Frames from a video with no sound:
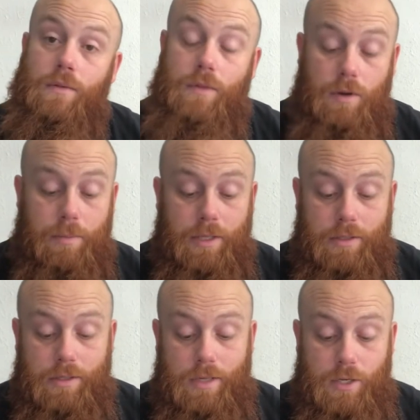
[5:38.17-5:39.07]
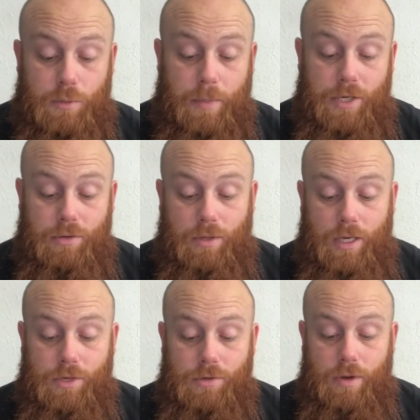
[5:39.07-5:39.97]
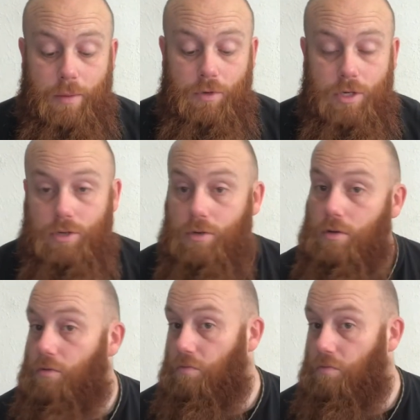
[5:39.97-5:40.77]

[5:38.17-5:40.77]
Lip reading: Their abilities are special issue ammunition,